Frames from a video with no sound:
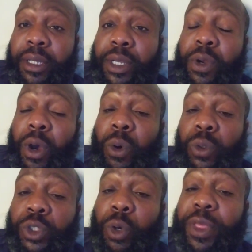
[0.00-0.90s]

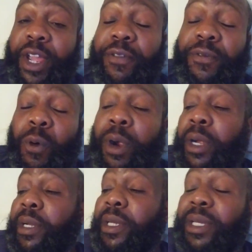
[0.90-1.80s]
So therefore,
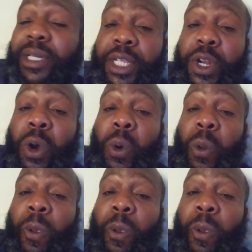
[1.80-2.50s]
I'm going